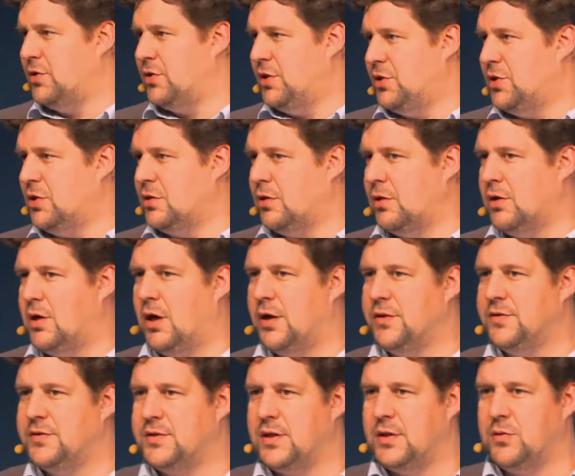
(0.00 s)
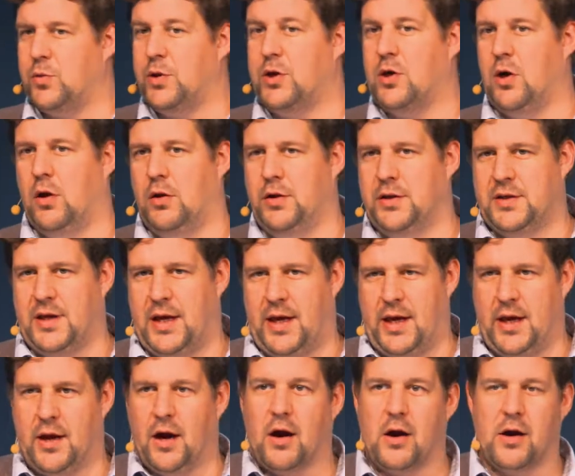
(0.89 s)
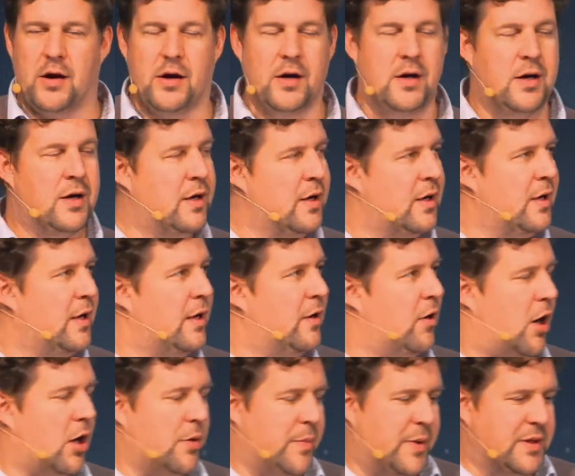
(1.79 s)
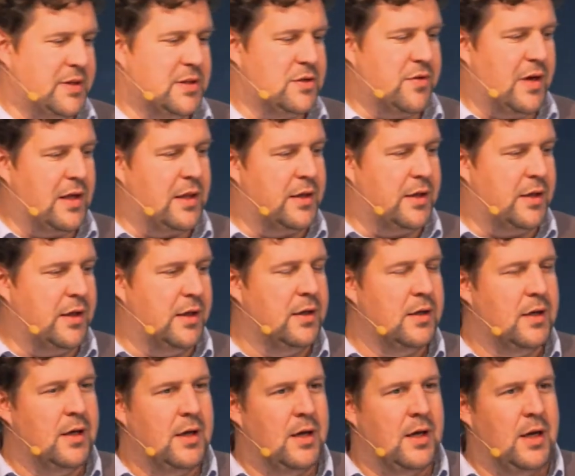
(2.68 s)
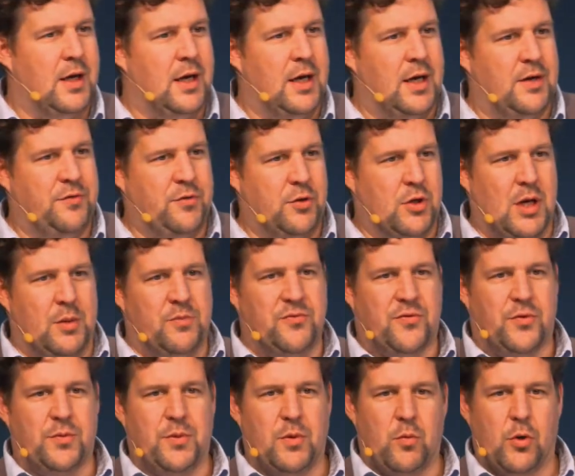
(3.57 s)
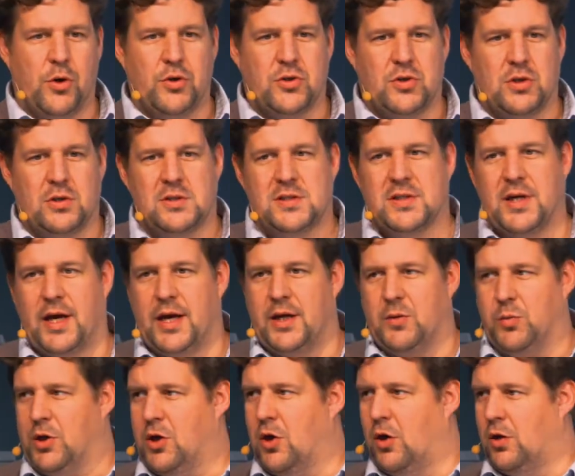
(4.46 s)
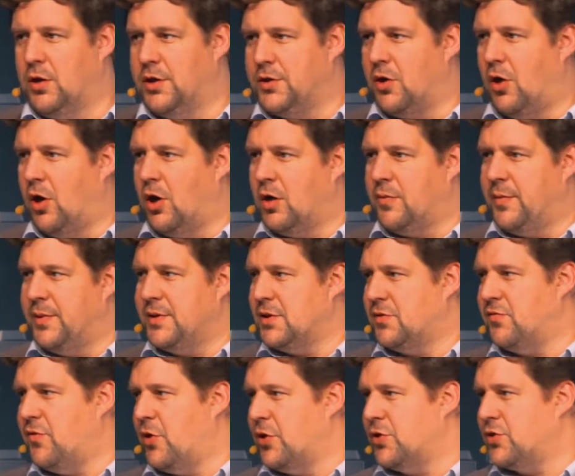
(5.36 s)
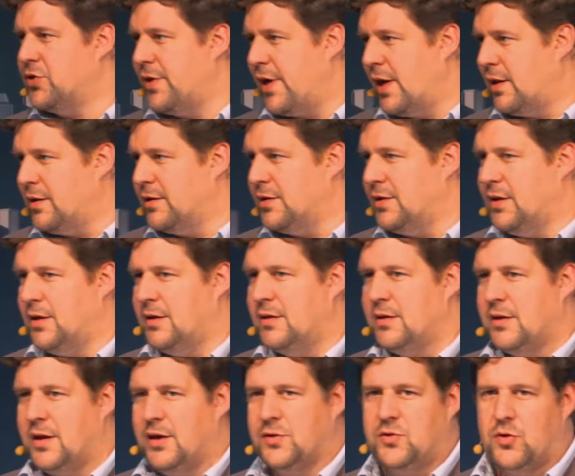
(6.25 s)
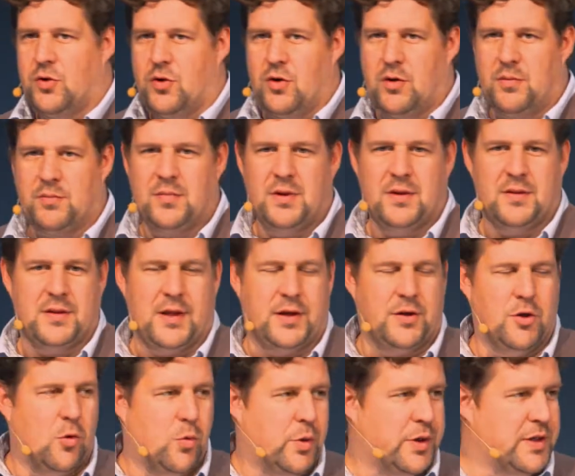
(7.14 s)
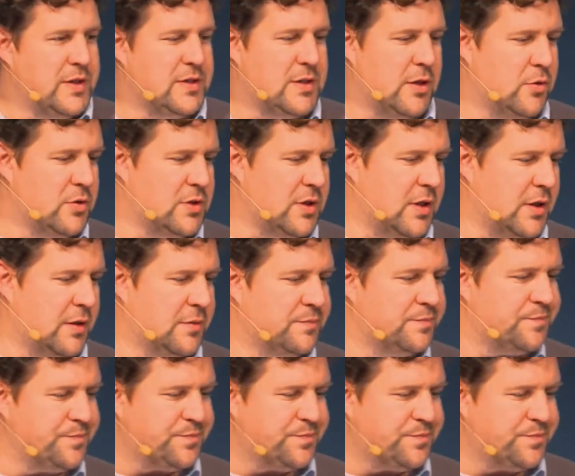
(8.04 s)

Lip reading: digital content, we call it AR, augmented reality. If you come from the virtual side, we call it augmented virtuality, a term that no one is using.